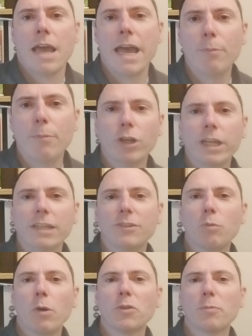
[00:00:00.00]
Hey buddies,
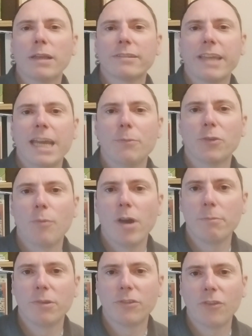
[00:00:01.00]
welcome to AmassGames. My
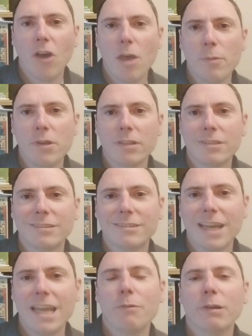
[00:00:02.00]
name is Simon.
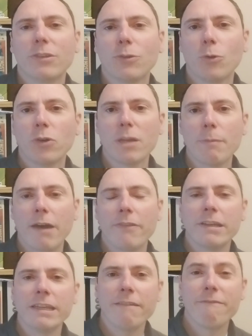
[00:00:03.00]
Today we're talking about
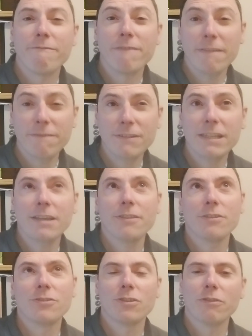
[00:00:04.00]
the
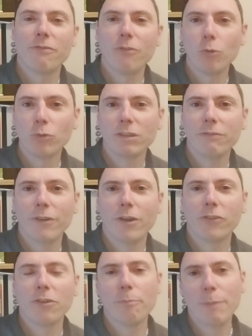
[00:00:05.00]
50th to the
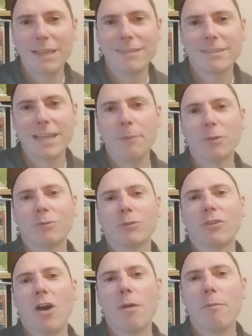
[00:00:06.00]
41st best games of all
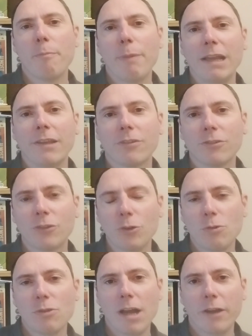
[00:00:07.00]
time based on
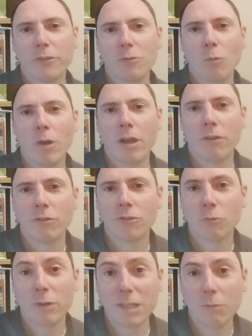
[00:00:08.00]

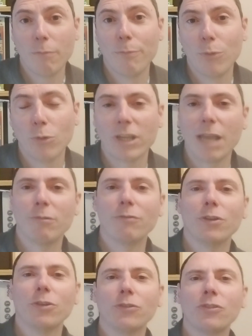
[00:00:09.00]
2,121 board game
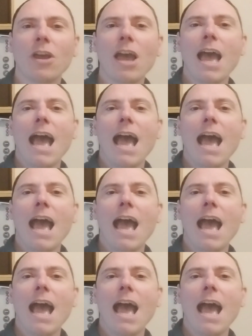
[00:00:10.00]
reviews